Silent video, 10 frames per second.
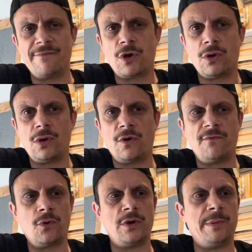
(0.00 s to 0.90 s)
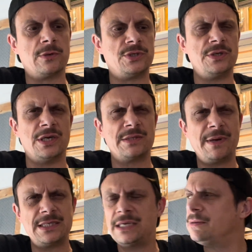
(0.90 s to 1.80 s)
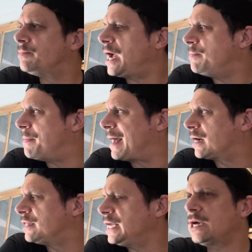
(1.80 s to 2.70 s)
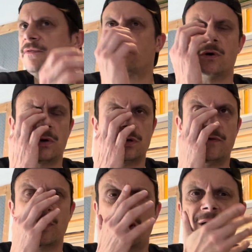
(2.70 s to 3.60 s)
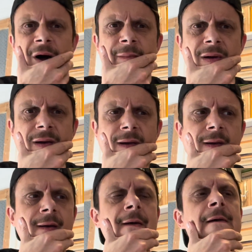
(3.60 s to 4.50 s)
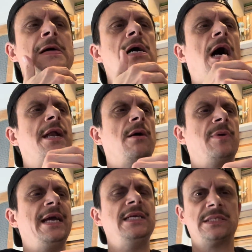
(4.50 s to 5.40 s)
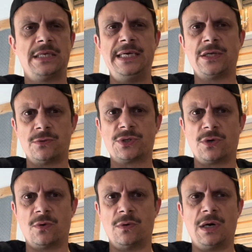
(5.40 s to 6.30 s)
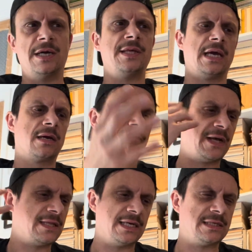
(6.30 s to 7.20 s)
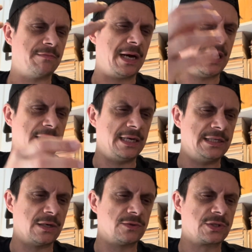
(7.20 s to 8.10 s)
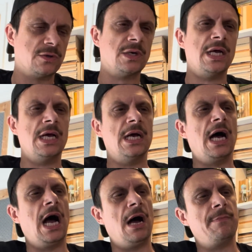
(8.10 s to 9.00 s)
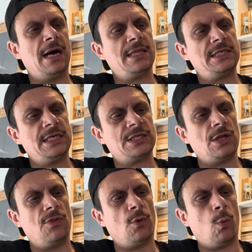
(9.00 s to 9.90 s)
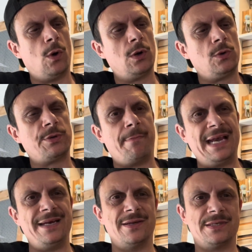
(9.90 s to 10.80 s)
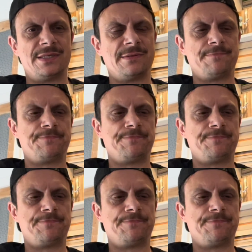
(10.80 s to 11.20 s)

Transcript: got a lot of Lloyd Biggle Jr., especially in paperback. I think have I got hardback? I don't know, but he's old school. I think that's in my head that he's old school. And this is The World Menders.